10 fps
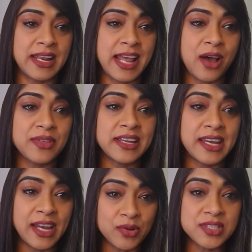and how the
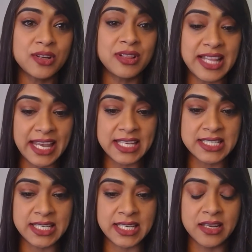council
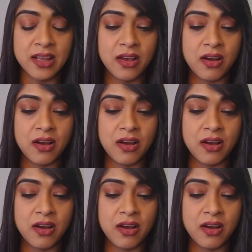landed